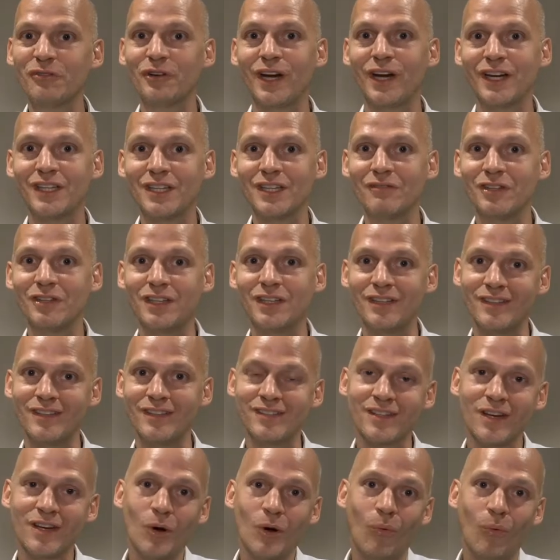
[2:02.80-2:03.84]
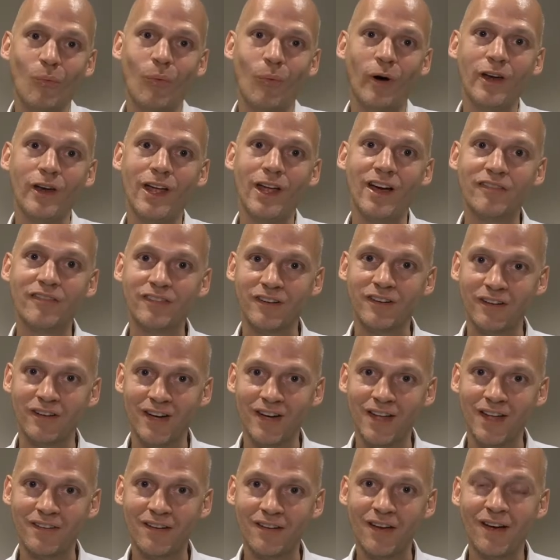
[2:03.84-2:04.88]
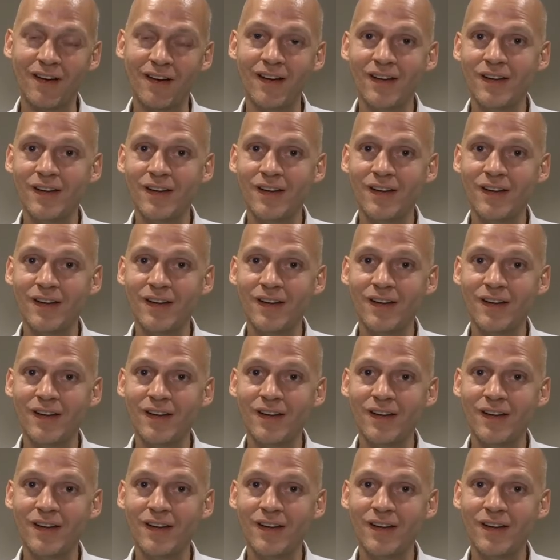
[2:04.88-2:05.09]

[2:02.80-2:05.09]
activities, one after another,